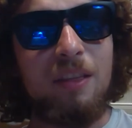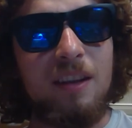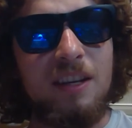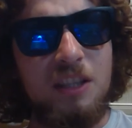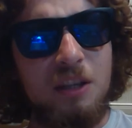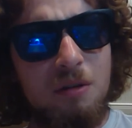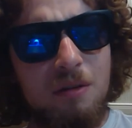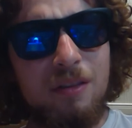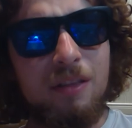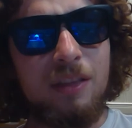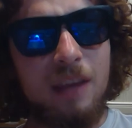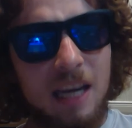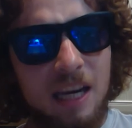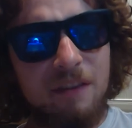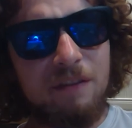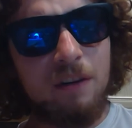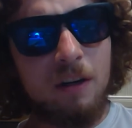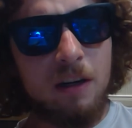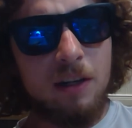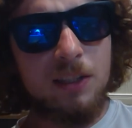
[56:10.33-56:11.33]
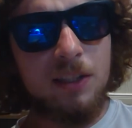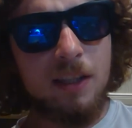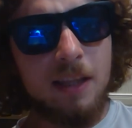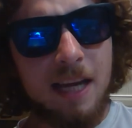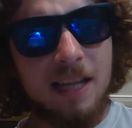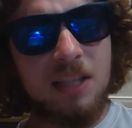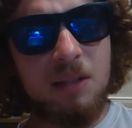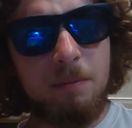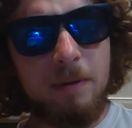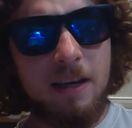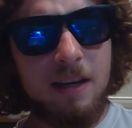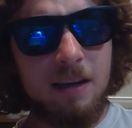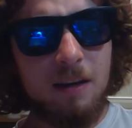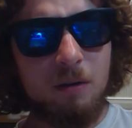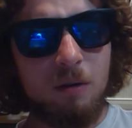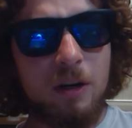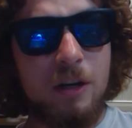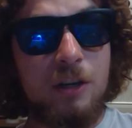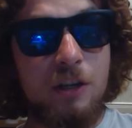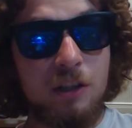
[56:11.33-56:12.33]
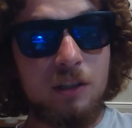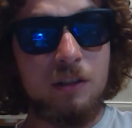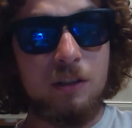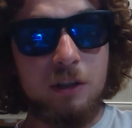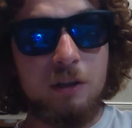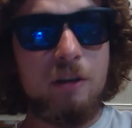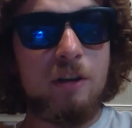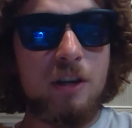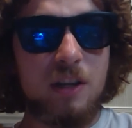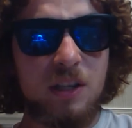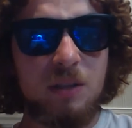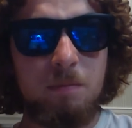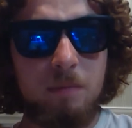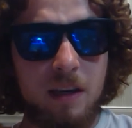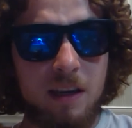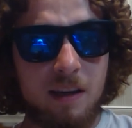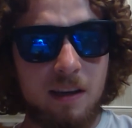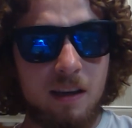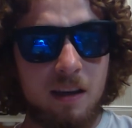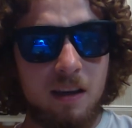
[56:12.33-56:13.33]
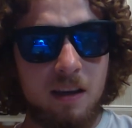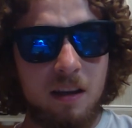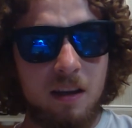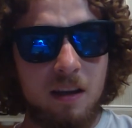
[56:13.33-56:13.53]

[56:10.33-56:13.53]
do you think first and then speak, or do you just speak?